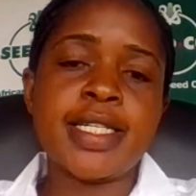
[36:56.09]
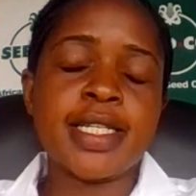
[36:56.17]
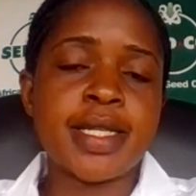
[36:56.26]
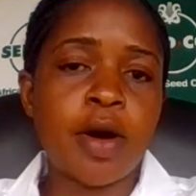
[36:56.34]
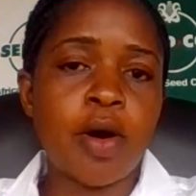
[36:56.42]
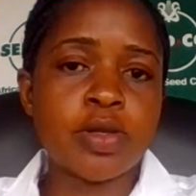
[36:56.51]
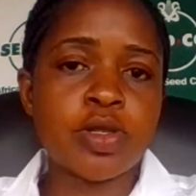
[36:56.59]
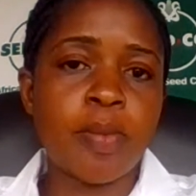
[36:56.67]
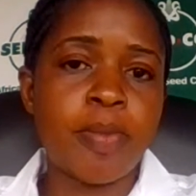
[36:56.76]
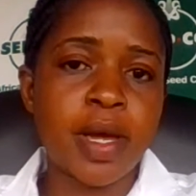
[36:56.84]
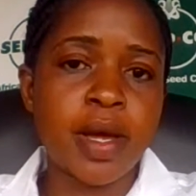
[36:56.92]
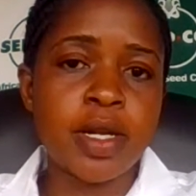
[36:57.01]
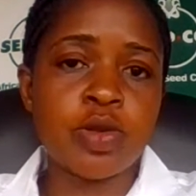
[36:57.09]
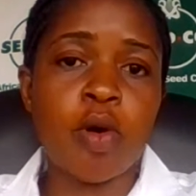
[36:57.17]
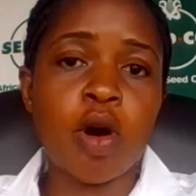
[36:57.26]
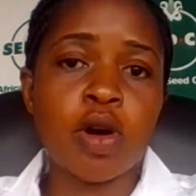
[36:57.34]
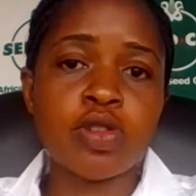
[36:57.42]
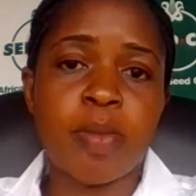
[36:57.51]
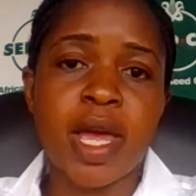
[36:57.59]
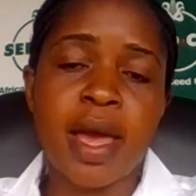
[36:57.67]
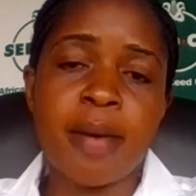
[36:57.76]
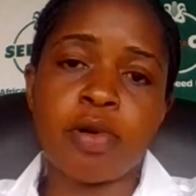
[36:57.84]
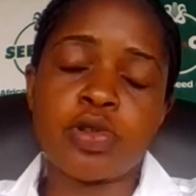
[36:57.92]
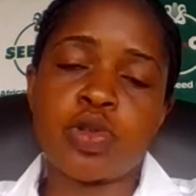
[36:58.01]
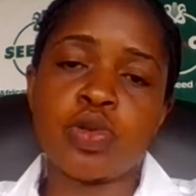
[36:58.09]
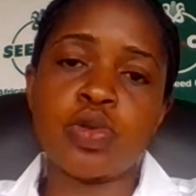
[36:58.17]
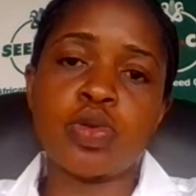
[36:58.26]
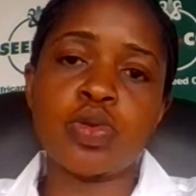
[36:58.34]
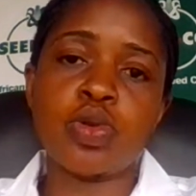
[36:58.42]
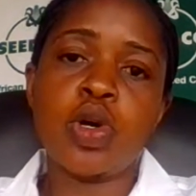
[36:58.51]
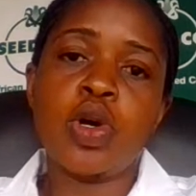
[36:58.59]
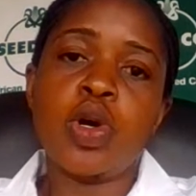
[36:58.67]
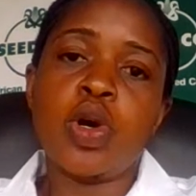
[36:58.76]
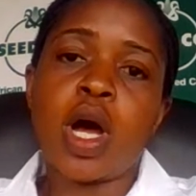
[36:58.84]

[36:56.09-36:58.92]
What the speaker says: and it will also be able to